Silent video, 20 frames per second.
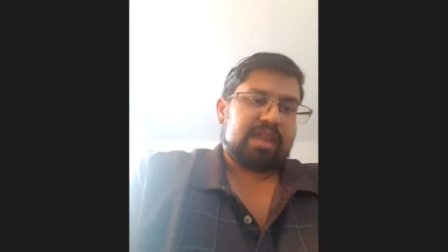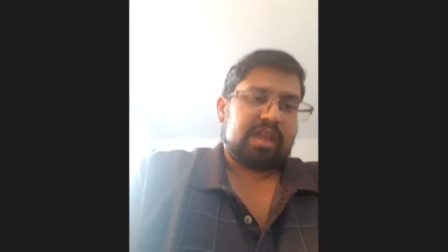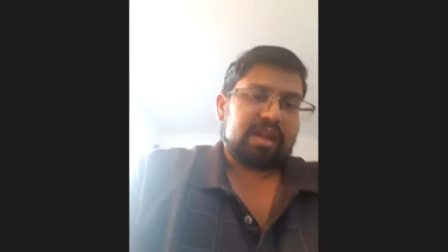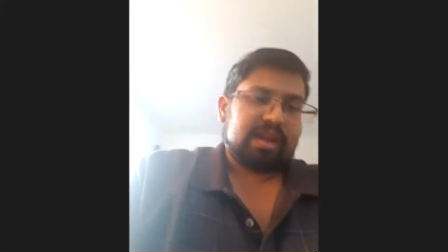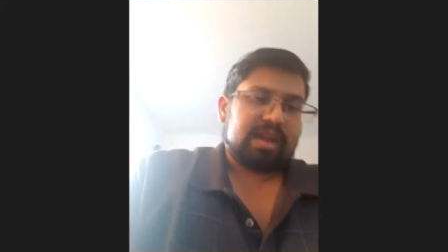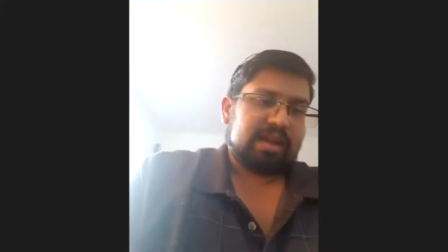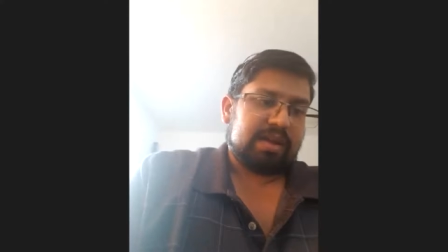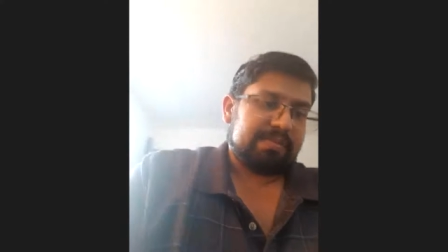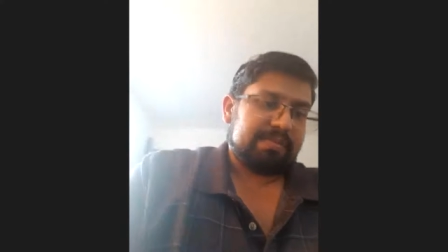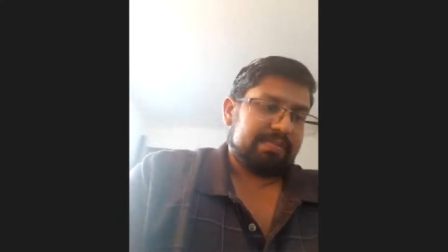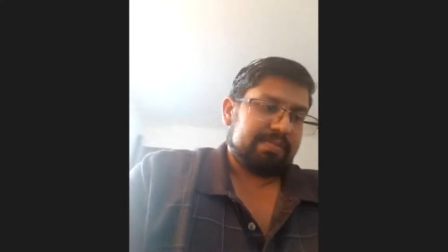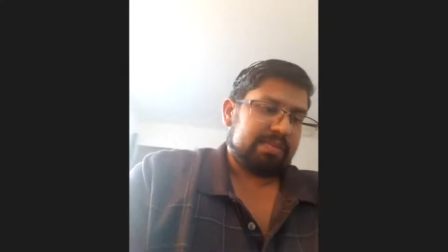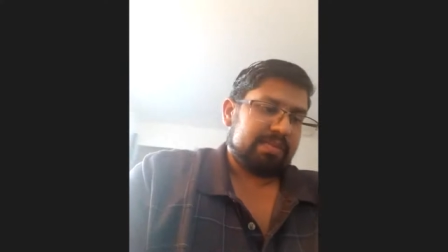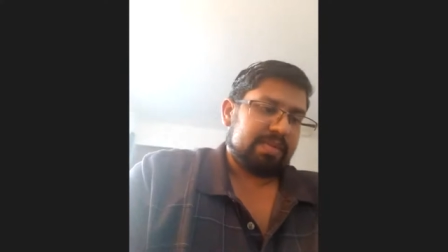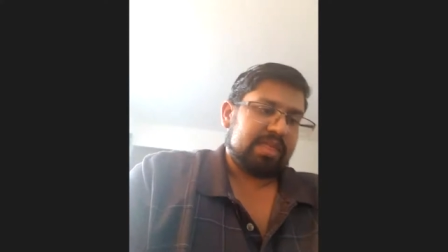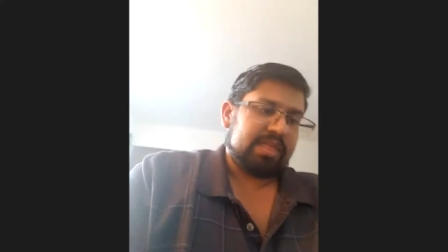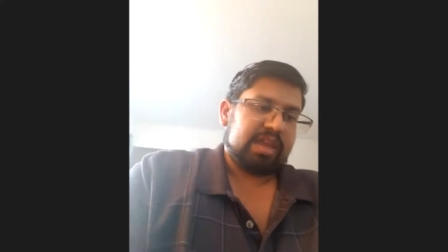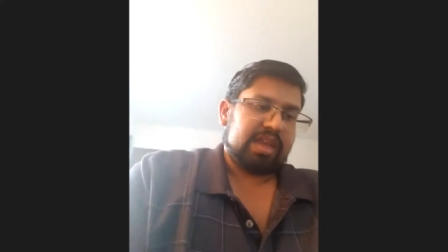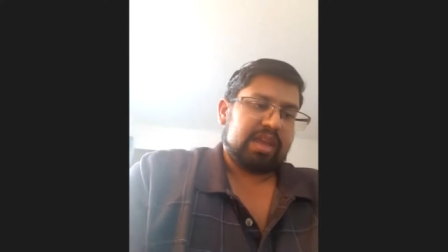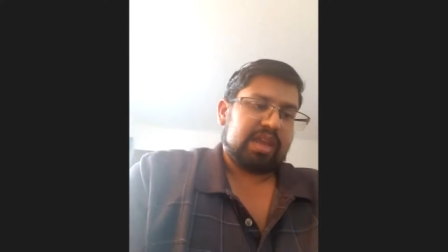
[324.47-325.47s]
um,
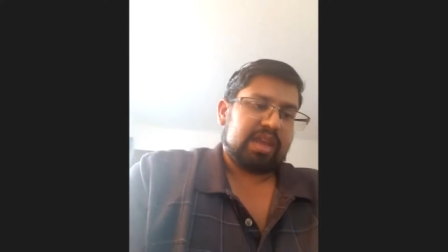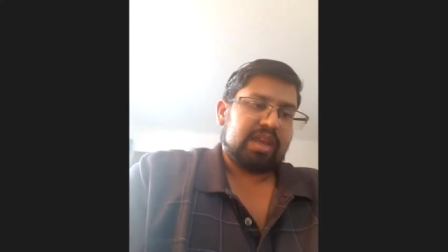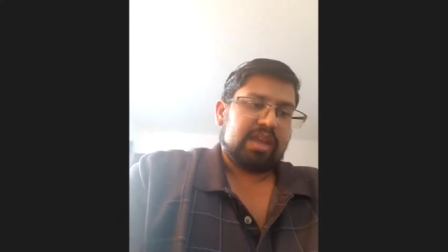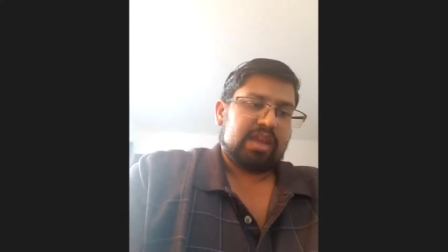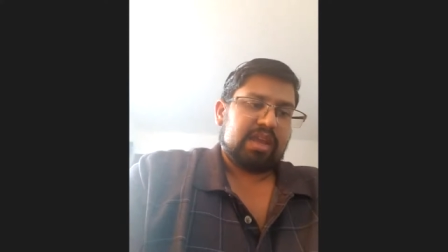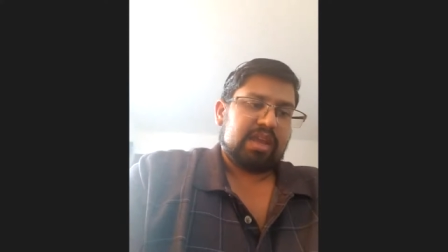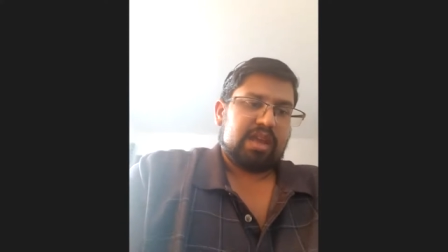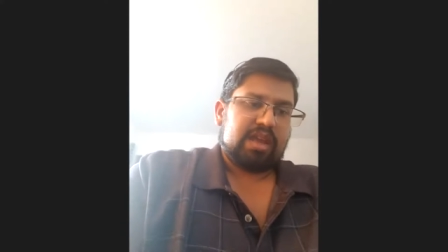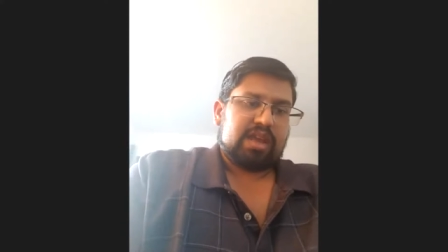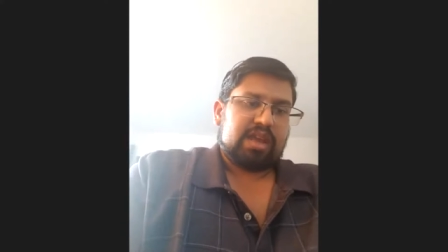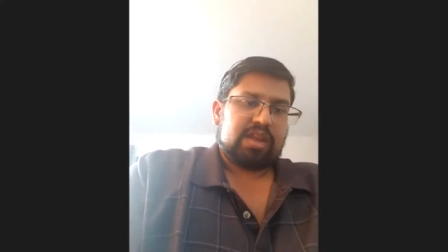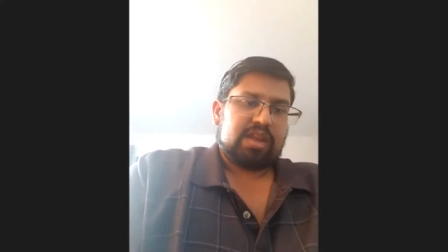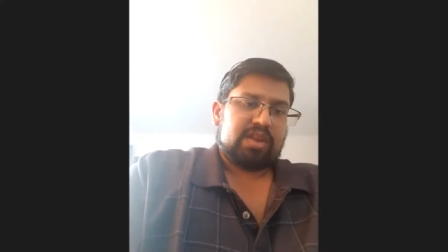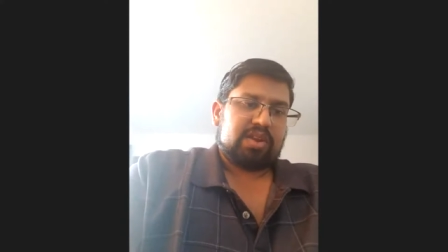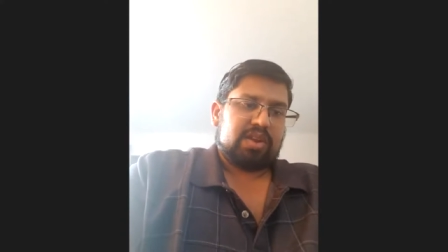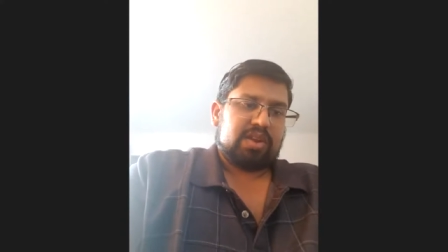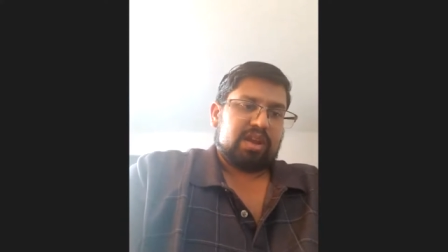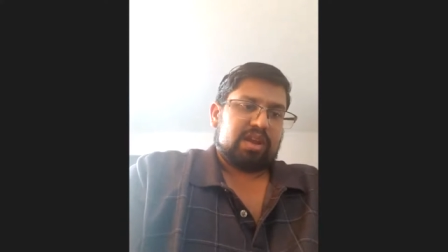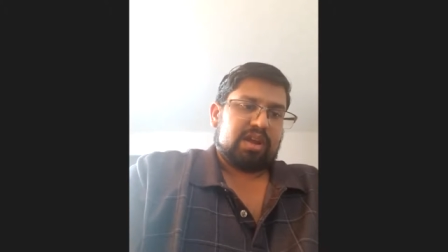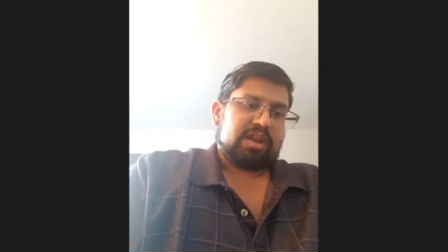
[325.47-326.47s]
the
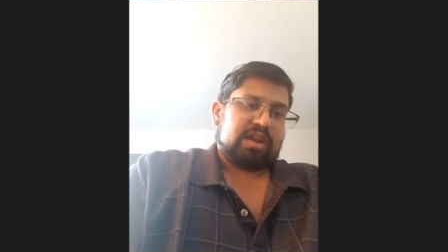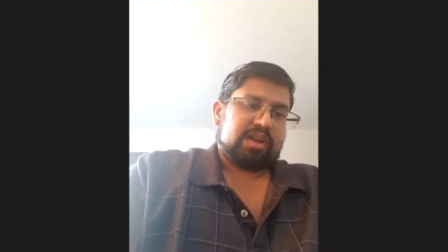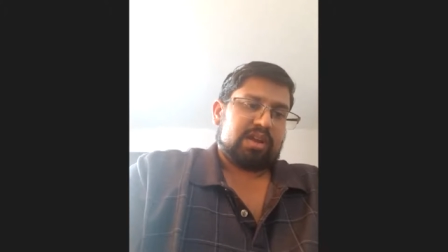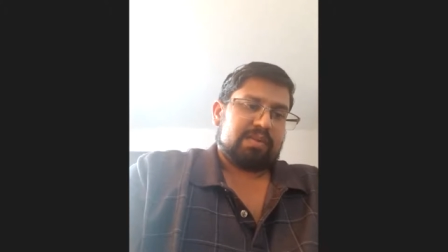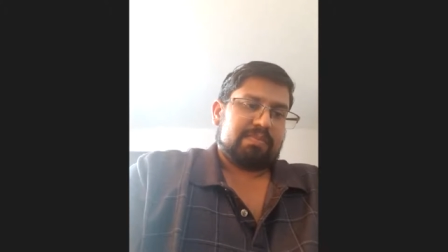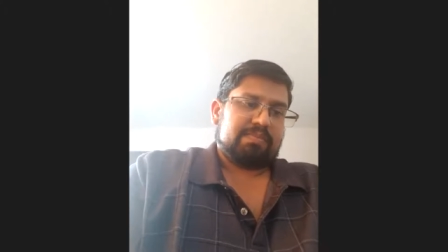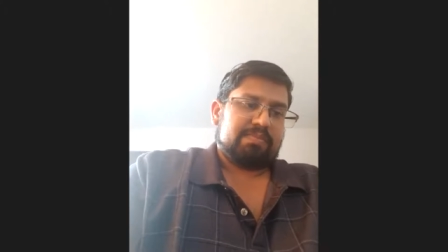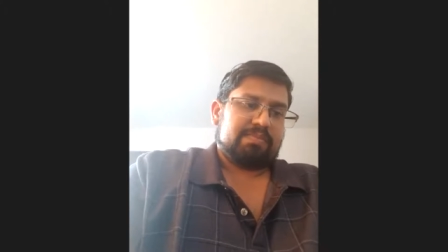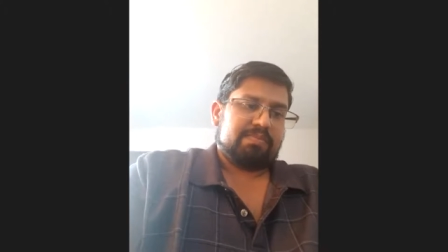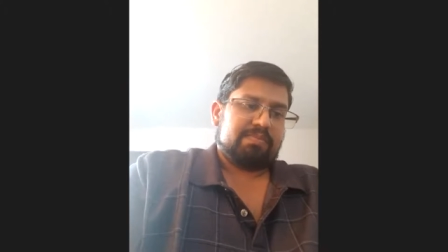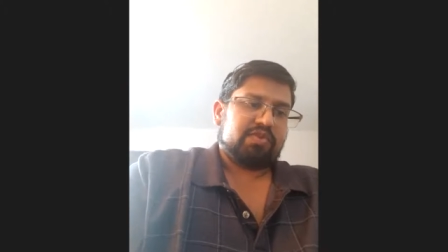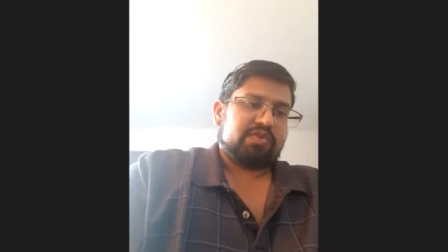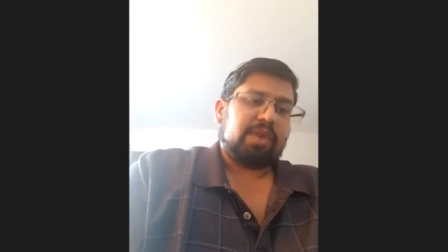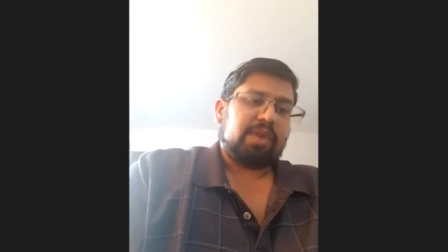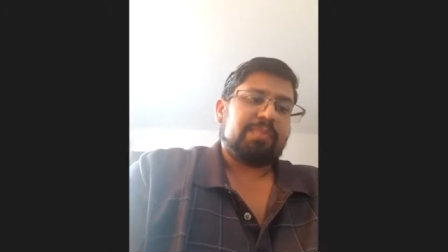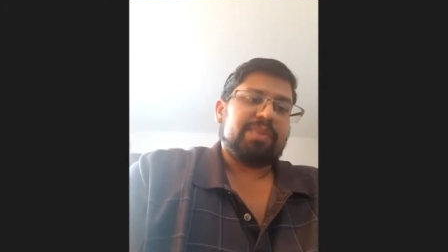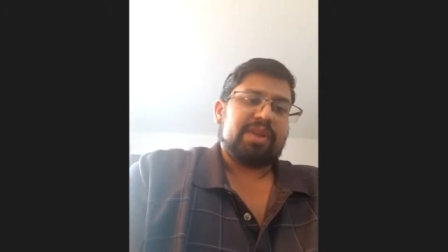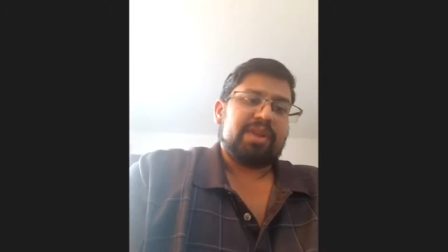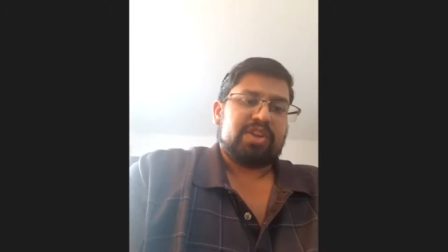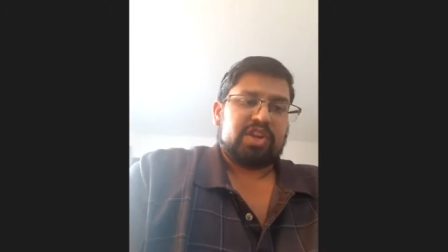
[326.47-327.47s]
um,
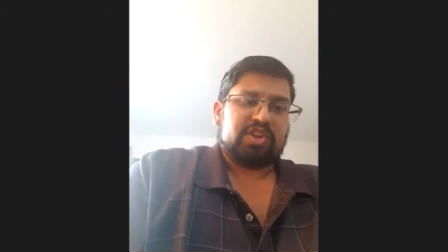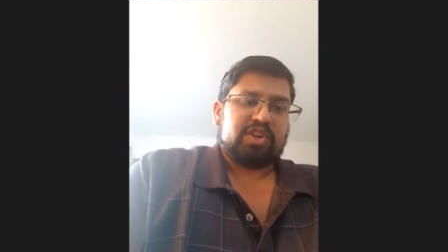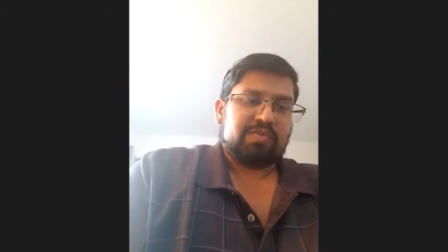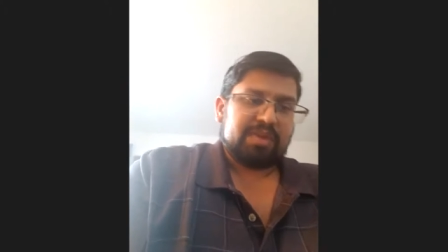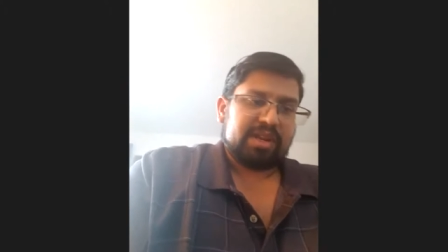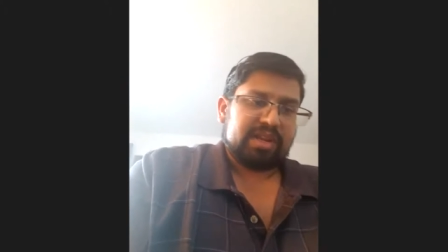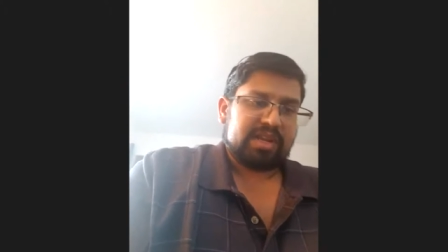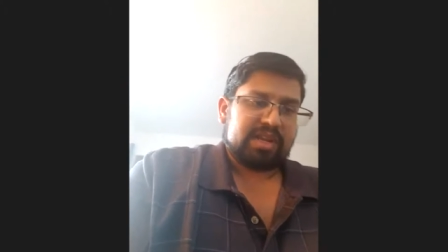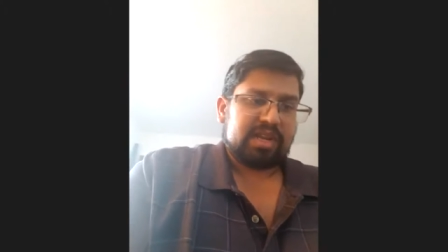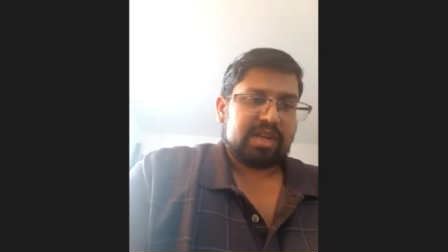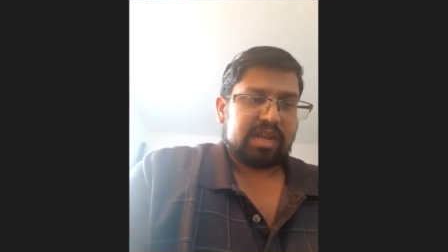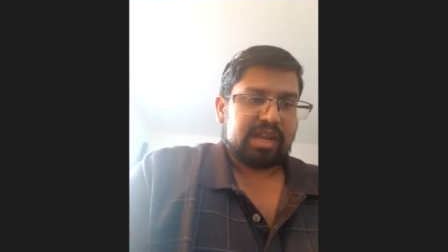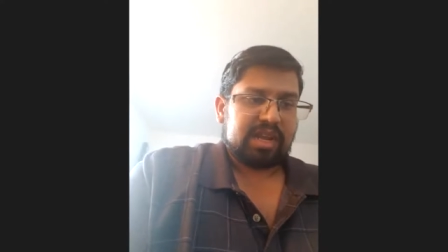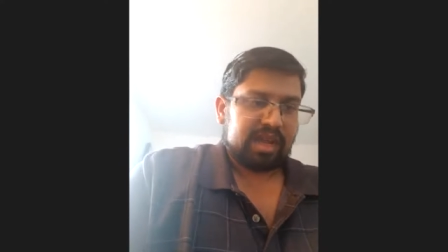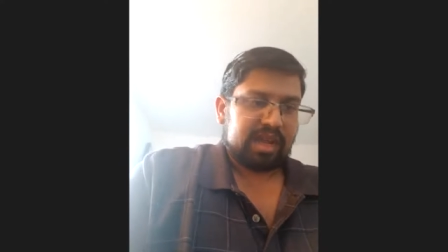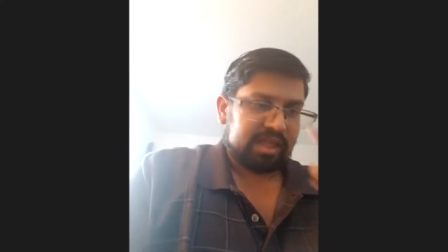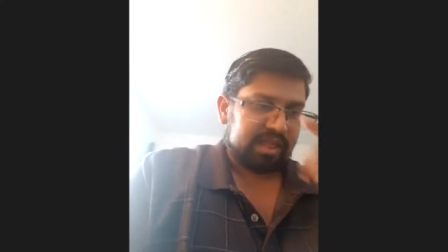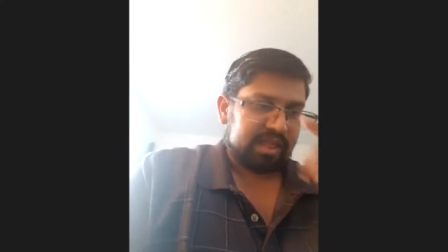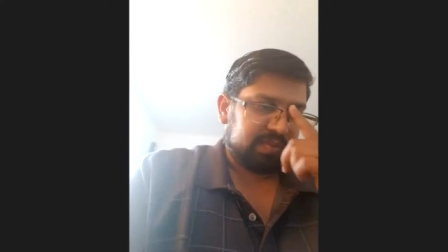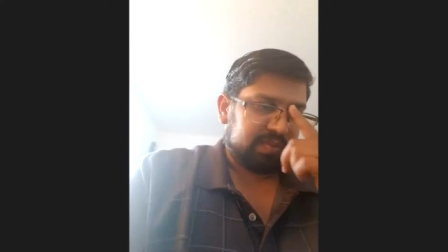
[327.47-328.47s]
trumpet judgments.
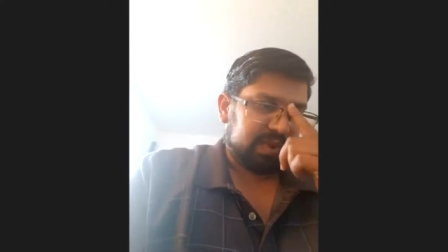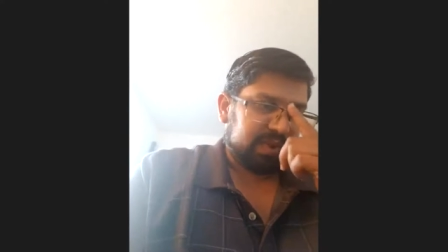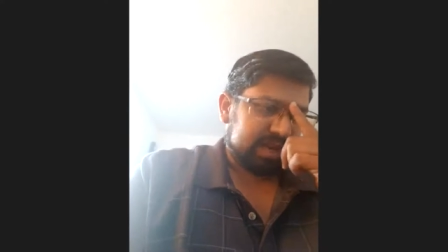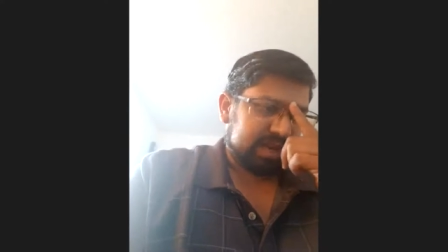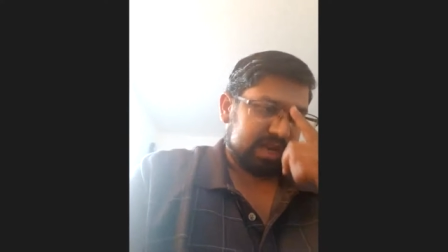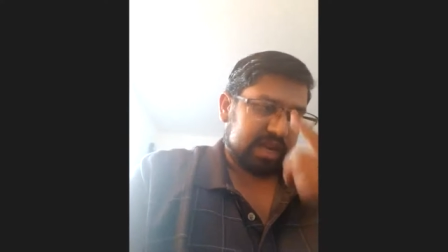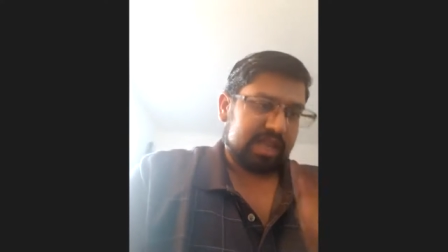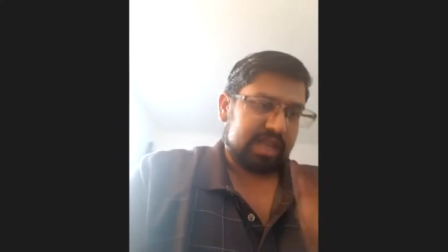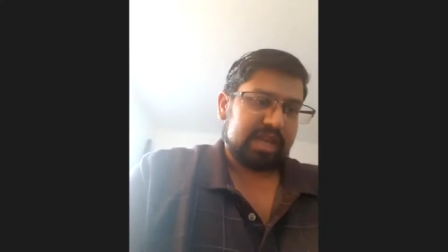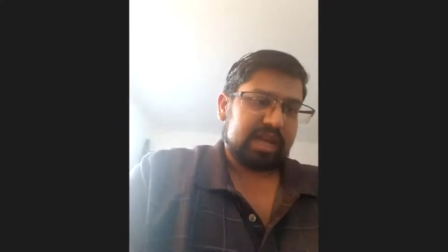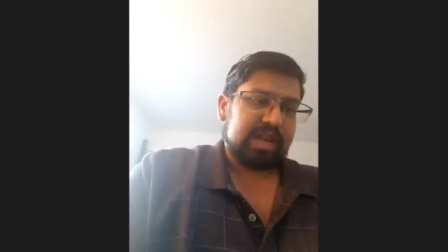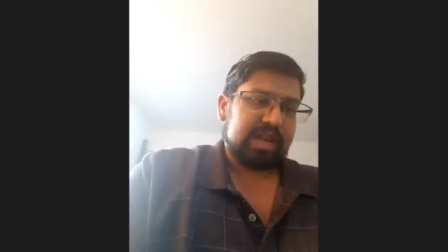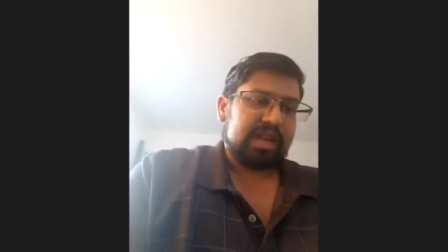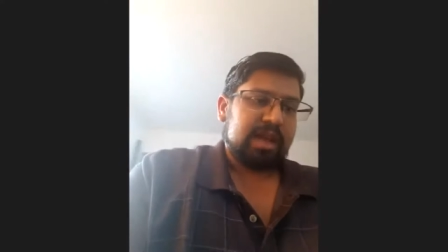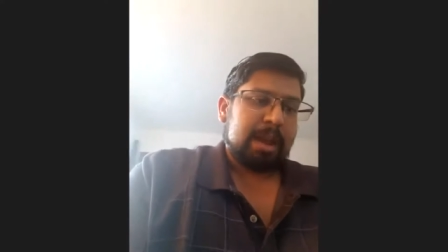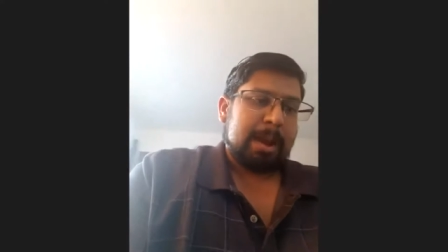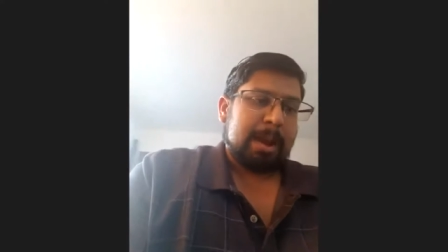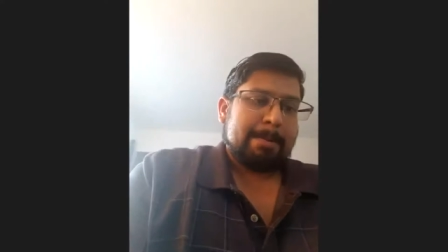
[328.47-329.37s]
And then we see that